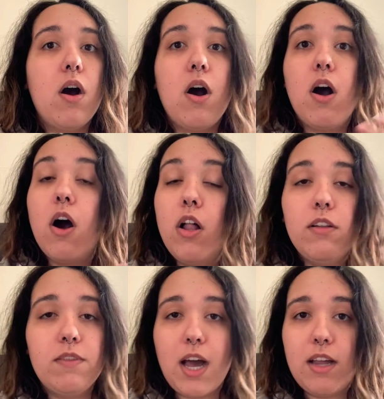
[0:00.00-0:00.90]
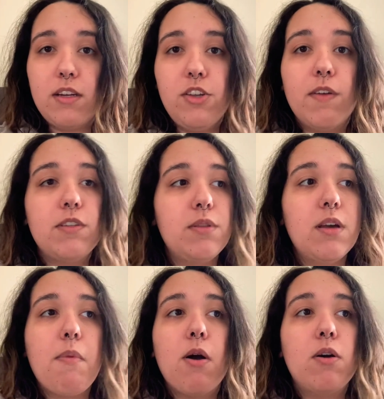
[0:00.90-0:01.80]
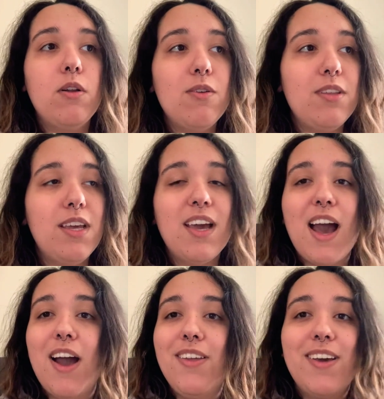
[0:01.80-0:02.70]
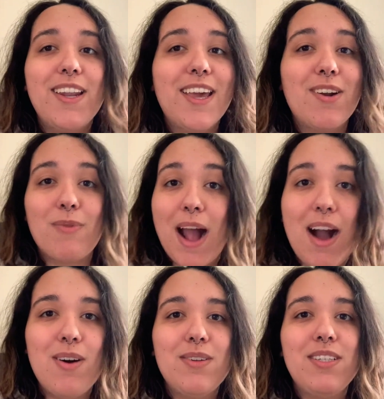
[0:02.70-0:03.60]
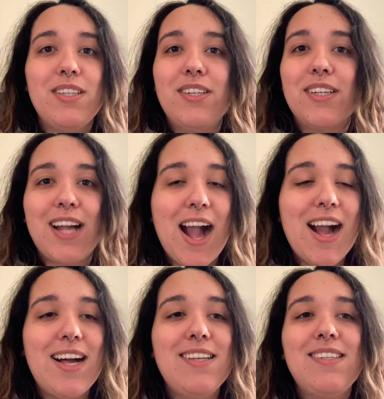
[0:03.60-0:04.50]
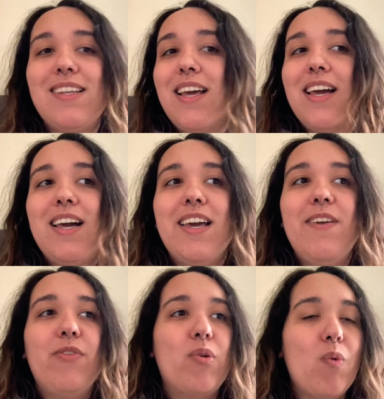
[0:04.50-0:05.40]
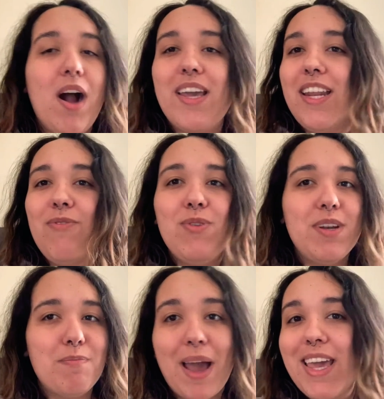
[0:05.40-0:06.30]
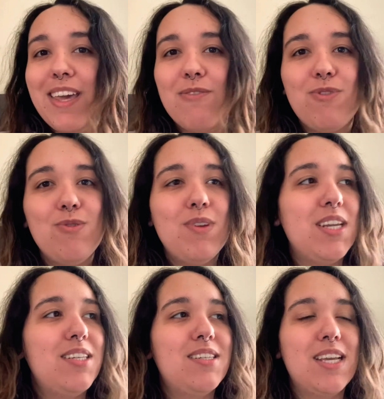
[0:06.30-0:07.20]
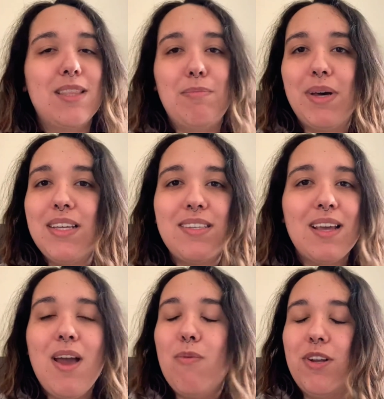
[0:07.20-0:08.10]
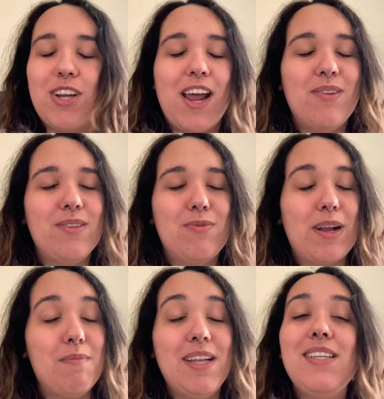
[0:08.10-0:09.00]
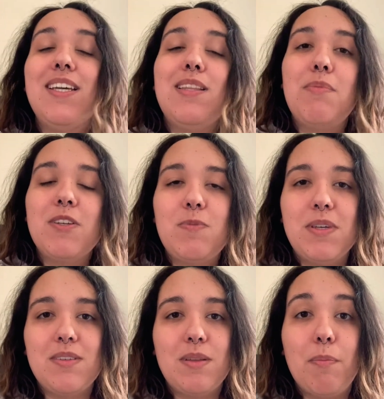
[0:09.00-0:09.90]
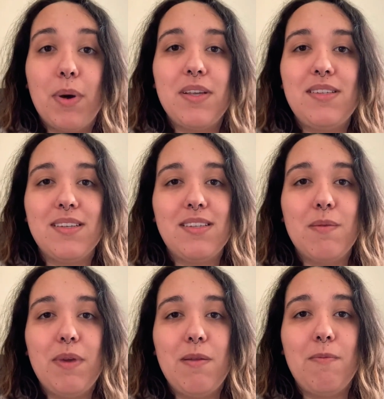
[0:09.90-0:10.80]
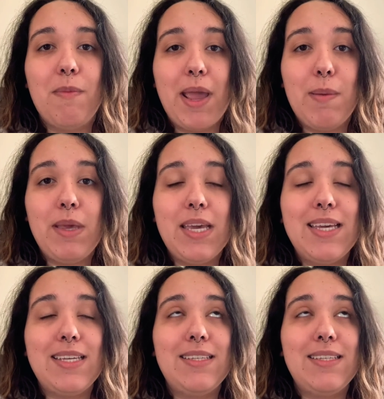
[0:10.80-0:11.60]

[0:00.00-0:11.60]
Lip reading: all of that. You have to think about clothing, how you're gonna get around, your gas, if you're walking, if you need a bike, if you need to take the bus, which I don't recommend taking the bus because the bus system in Miami is